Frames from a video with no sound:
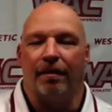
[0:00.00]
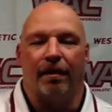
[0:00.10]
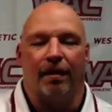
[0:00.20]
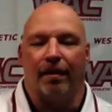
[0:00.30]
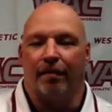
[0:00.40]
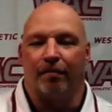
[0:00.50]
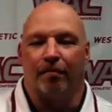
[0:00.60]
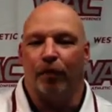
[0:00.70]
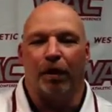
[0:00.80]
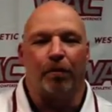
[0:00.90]
Uh,
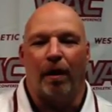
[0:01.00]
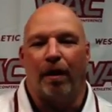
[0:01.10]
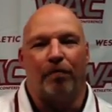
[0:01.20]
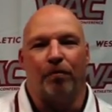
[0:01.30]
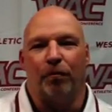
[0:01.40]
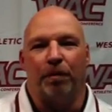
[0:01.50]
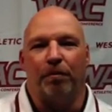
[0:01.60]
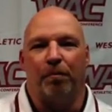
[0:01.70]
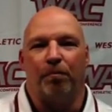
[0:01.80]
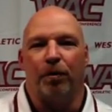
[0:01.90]
really proud of them. We,
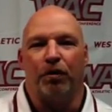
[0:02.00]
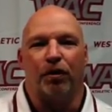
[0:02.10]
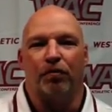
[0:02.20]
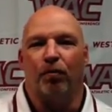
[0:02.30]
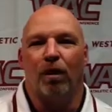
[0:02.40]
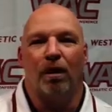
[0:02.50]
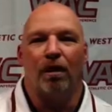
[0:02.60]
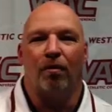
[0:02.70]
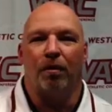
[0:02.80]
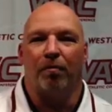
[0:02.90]
we, we served
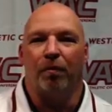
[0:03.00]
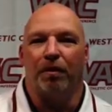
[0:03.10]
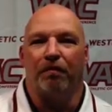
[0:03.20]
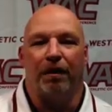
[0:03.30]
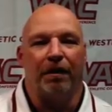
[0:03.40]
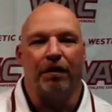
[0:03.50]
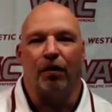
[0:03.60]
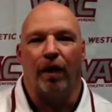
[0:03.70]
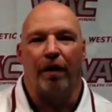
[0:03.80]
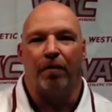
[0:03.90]
well, we, we defended
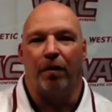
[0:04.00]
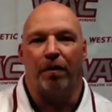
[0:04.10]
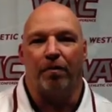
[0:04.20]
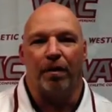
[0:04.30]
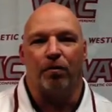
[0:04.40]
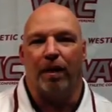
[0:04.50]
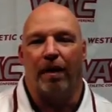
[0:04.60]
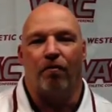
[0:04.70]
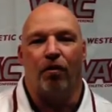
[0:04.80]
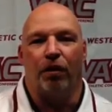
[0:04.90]
great, probably the best we have
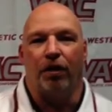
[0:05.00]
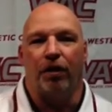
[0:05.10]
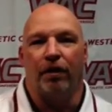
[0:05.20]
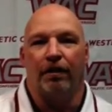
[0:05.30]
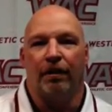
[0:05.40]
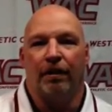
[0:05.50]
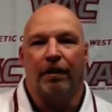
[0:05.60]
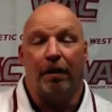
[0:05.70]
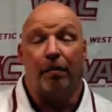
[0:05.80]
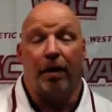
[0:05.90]
all year, and,
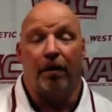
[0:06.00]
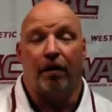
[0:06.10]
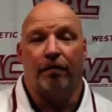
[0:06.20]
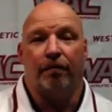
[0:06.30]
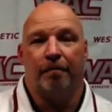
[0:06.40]
and it paid off.